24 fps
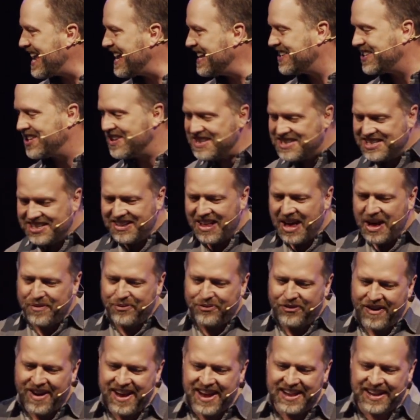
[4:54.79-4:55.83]
And so it's a lot of
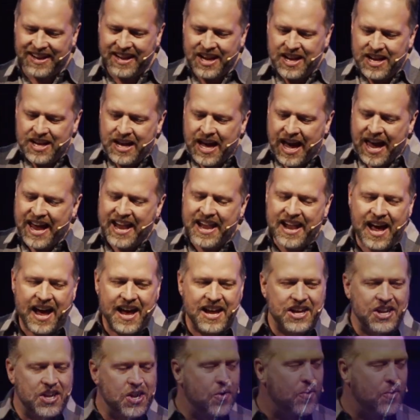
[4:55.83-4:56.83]
fun. And you know